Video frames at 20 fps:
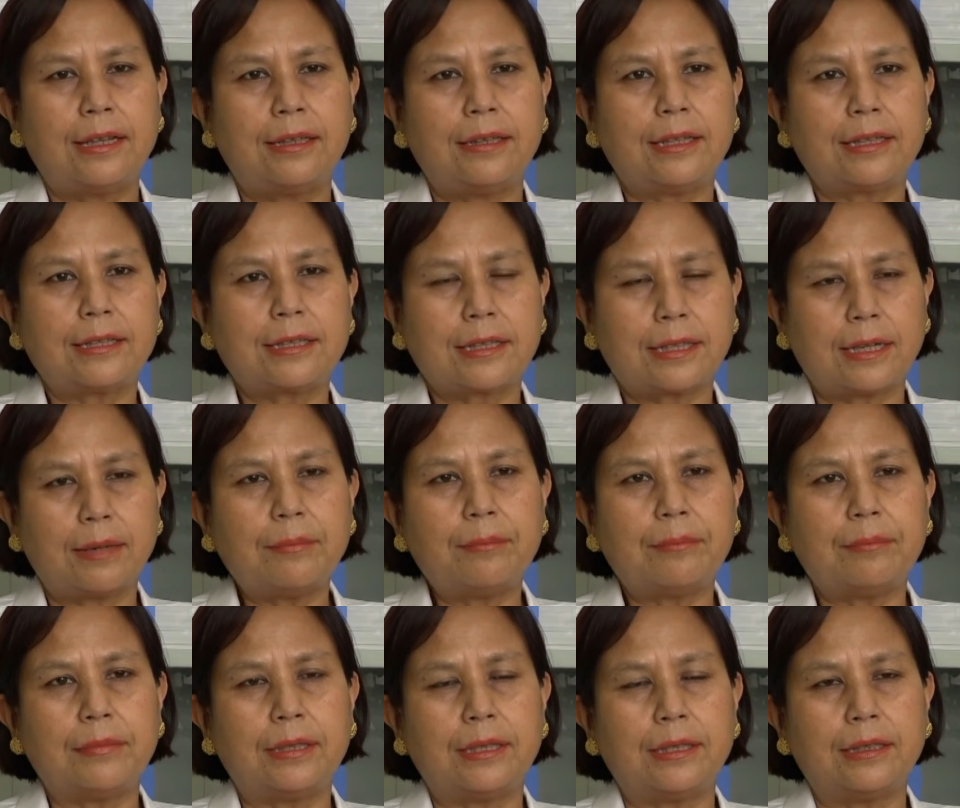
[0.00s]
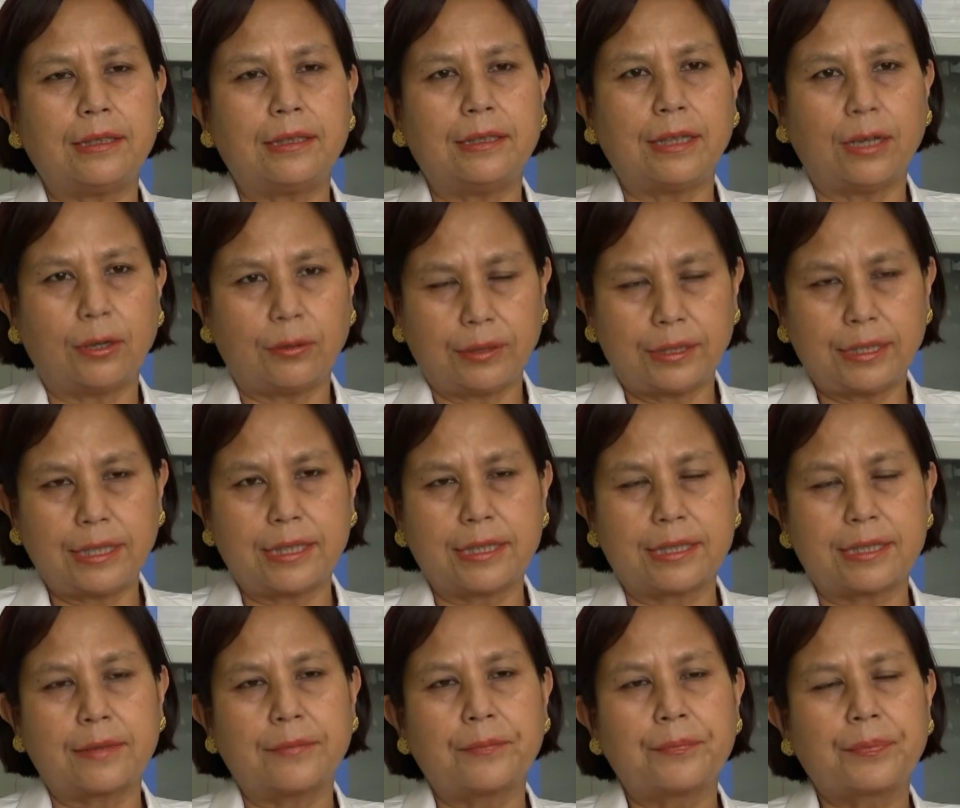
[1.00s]
that come
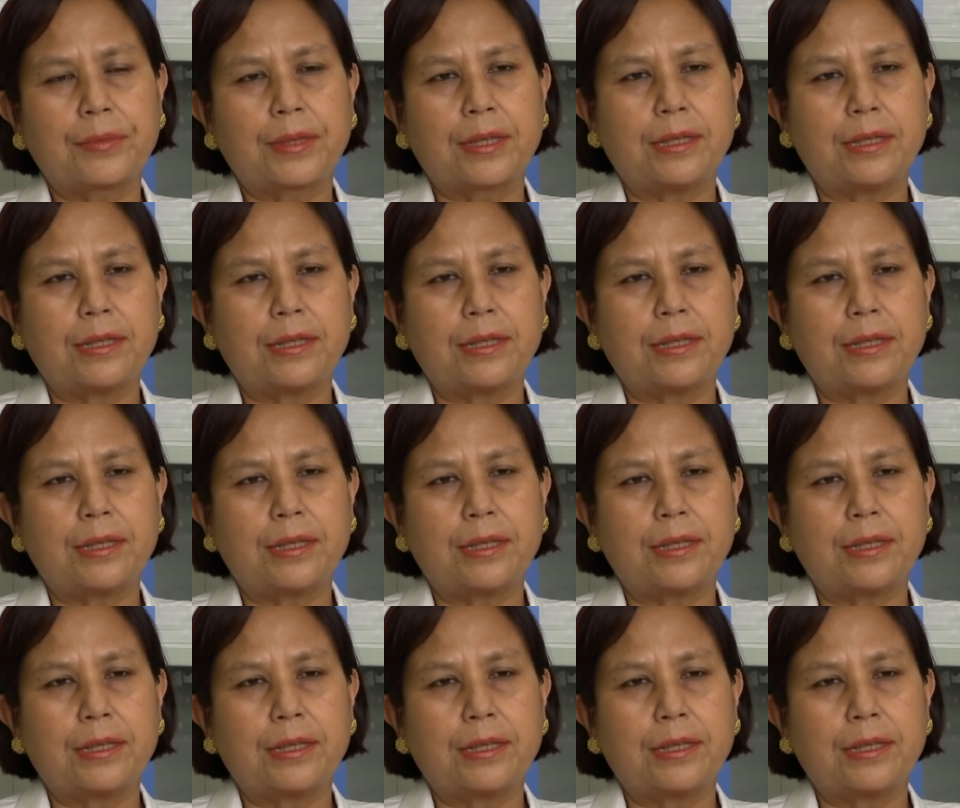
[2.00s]
nowadays.